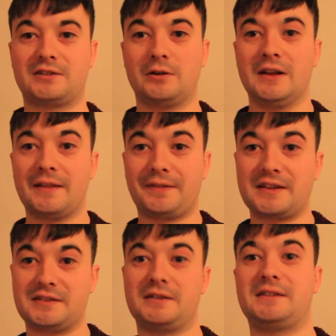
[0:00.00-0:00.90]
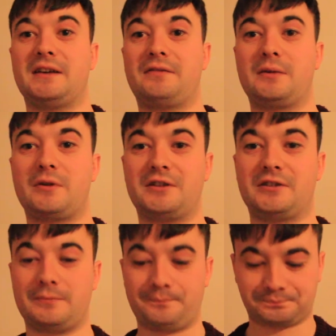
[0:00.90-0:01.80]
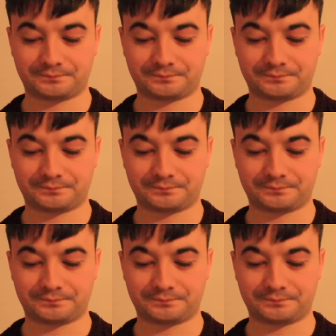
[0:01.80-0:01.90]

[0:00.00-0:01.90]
So that's something I definitely want to do.